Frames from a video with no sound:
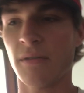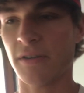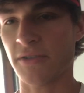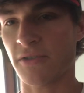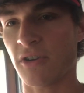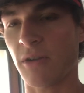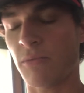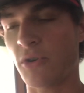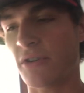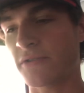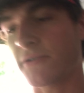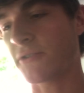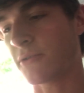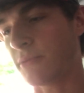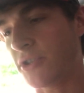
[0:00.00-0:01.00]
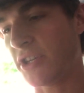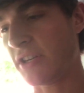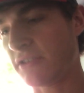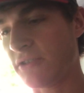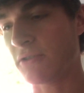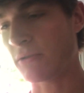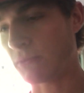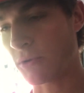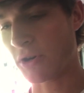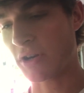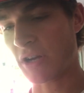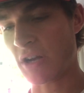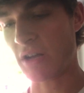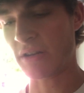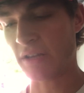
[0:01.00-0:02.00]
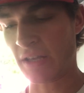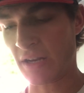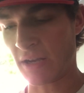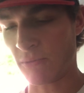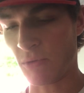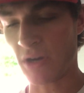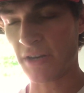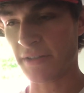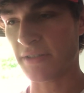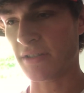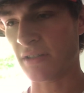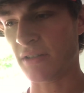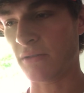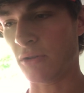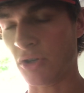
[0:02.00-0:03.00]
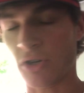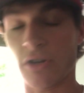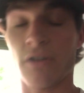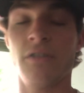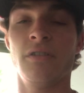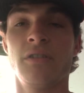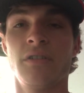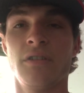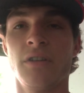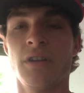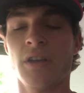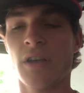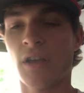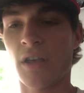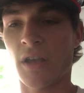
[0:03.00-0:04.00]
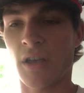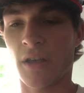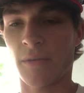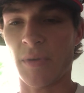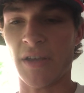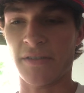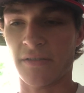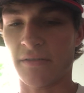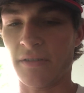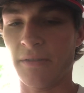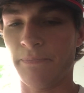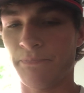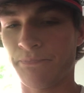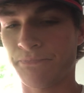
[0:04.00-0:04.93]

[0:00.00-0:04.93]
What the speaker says: because carburetors are so much easier to work on, and I wanted to learn, basically.